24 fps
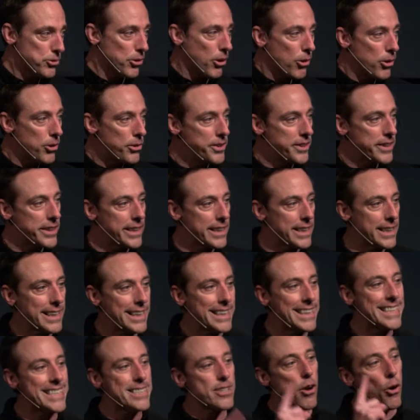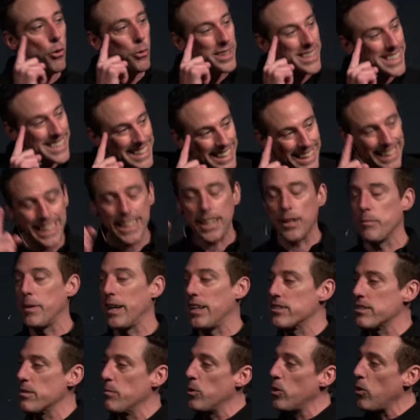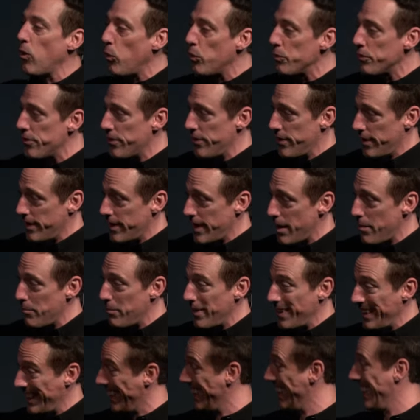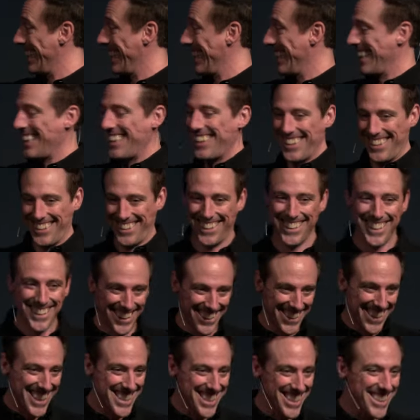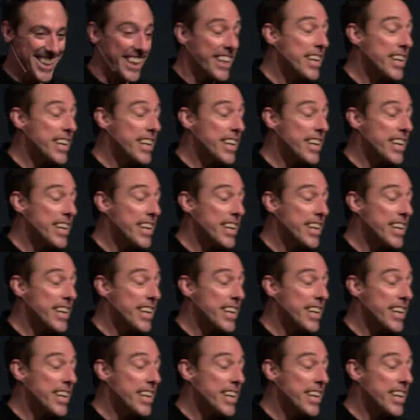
old is always thinking about someone older than them. That's the thing.